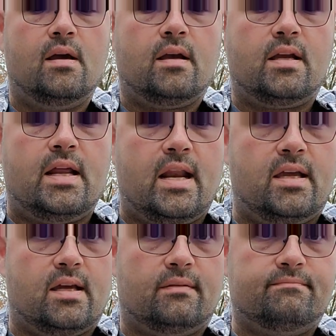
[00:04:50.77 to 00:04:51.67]

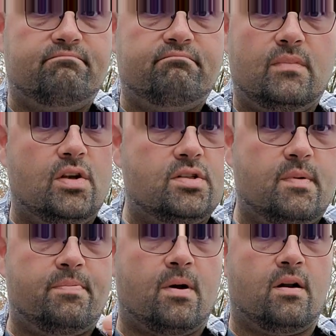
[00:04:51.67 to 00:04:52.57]
Connecticut used to
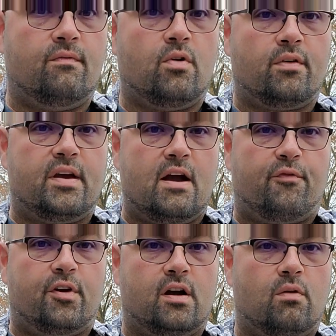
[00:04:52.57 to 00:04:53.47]
be part of North
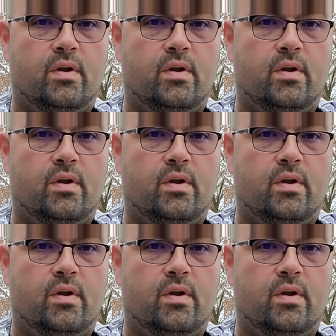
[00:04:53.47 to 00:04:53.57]
Africa.